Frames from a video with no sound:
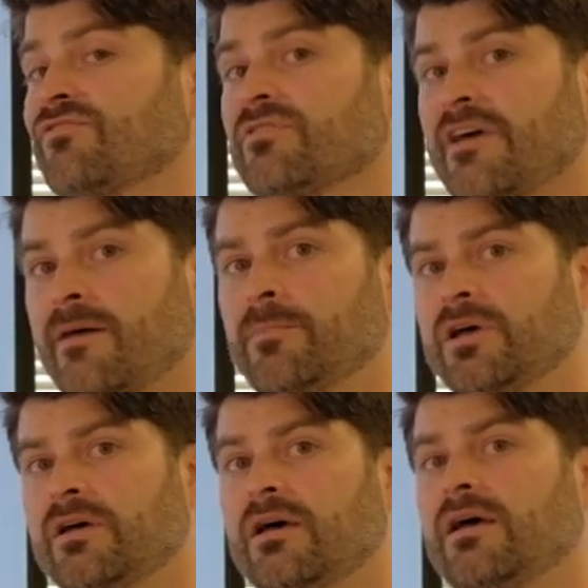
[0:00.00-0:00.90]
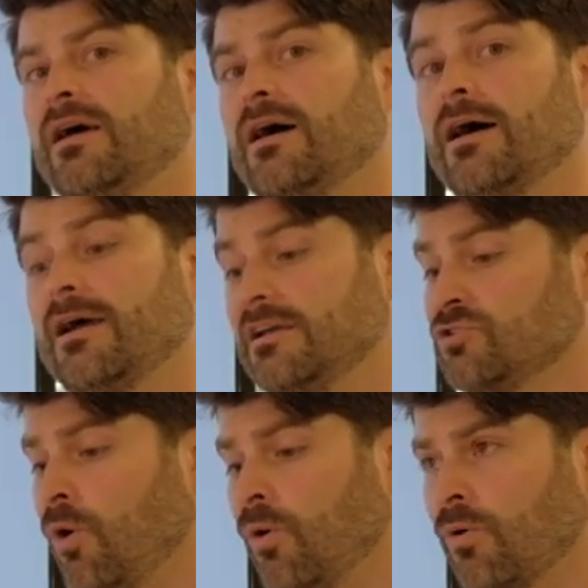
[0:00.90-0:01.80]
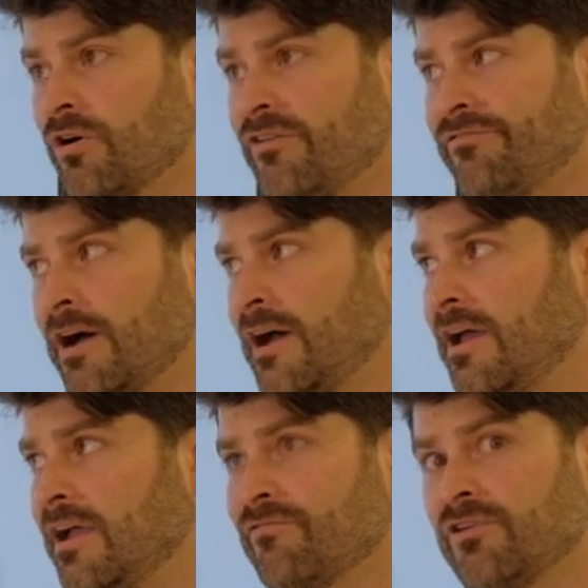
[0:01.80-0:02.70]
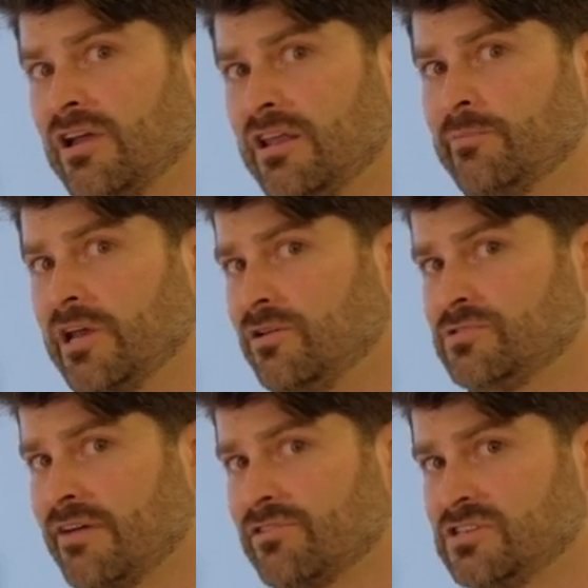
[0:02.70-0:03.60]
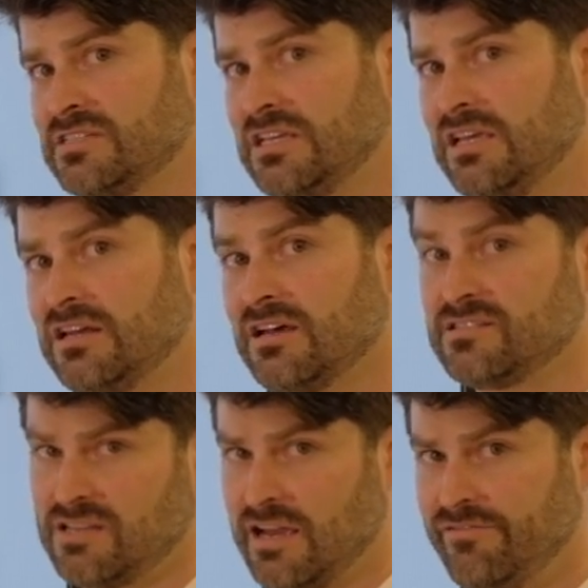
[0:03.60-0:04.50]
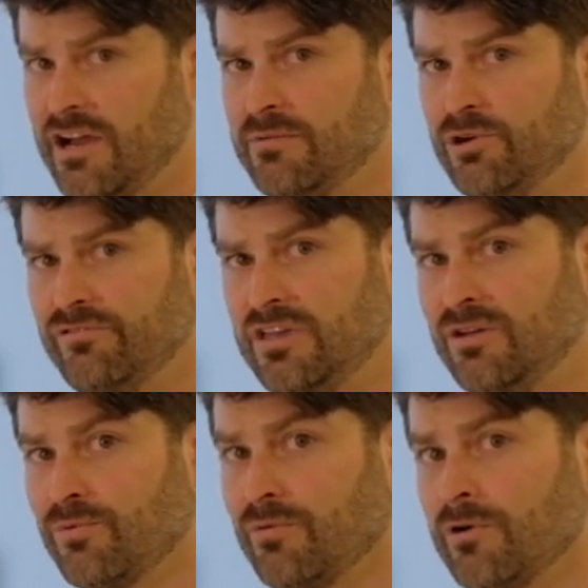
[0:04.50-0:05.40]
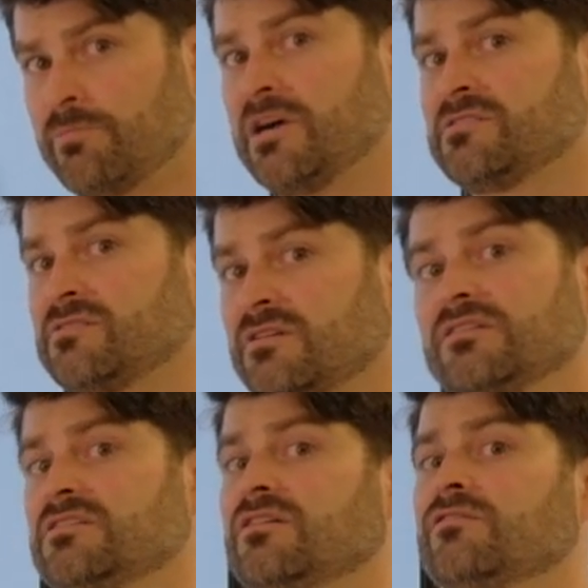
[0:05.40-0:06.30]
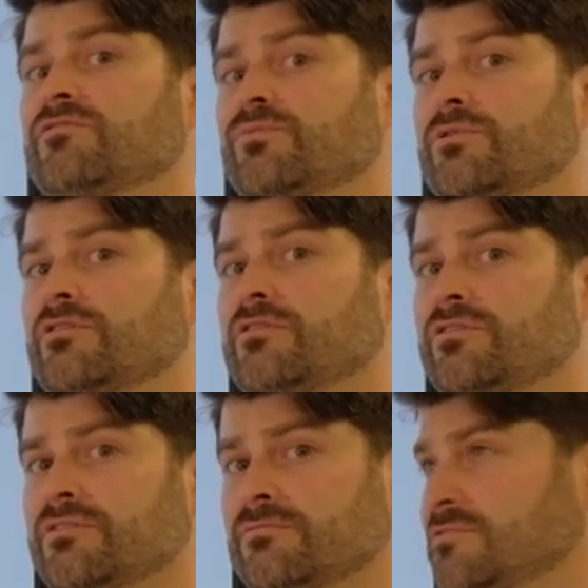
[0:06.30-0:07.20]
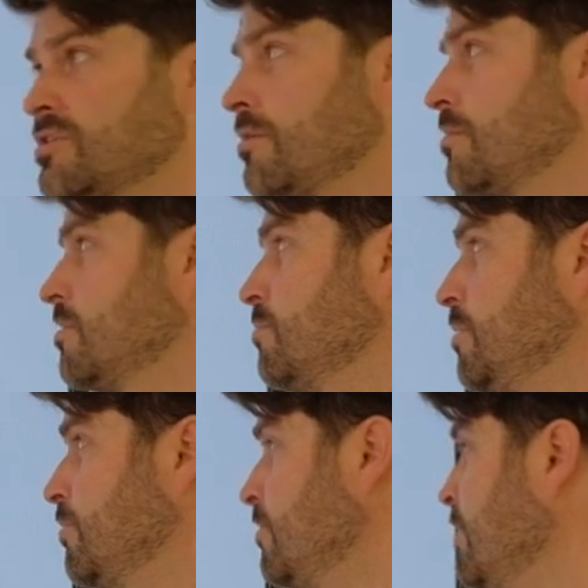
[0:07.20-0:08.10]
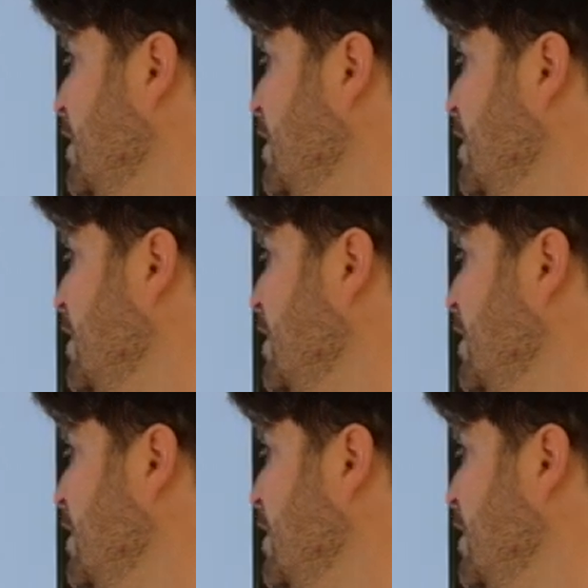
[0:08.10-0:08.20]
for them. It's horrifying for anybody who's ever seen a sci-fi movie where robots take over the world and start hurting people,